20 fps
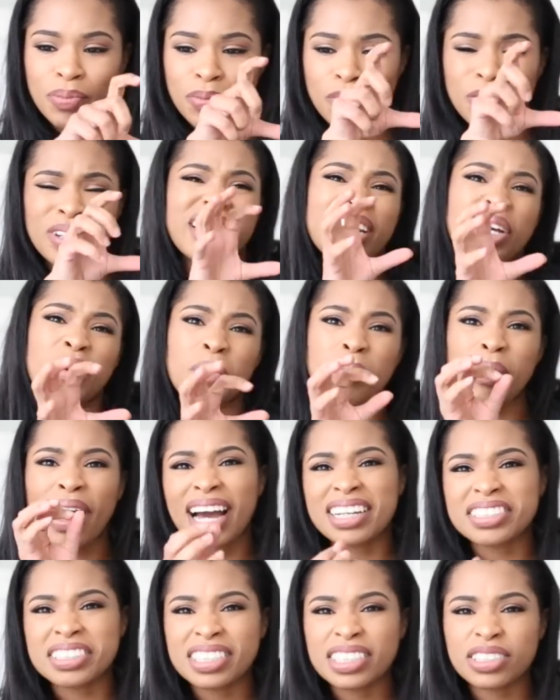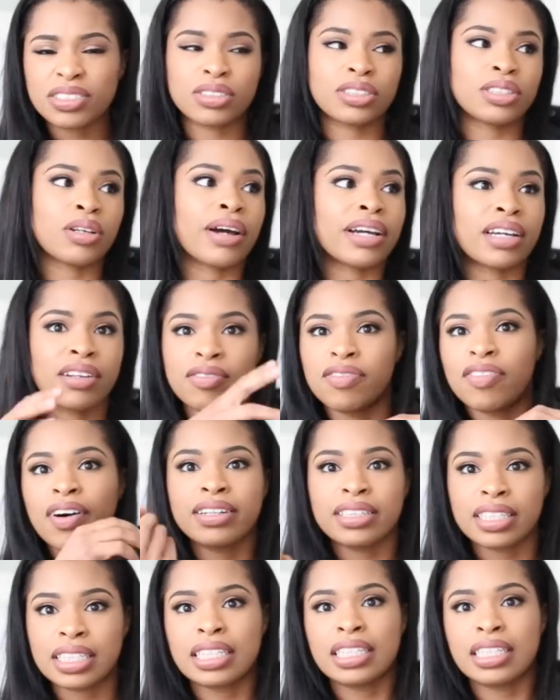with little bags in it just so I can
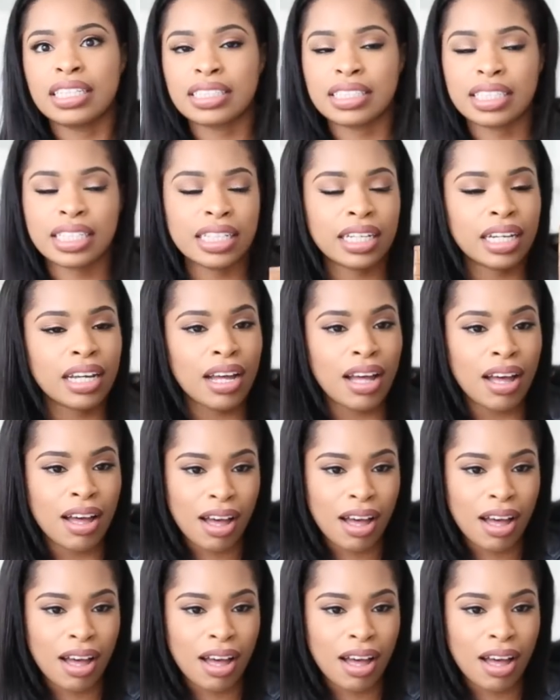find it easily.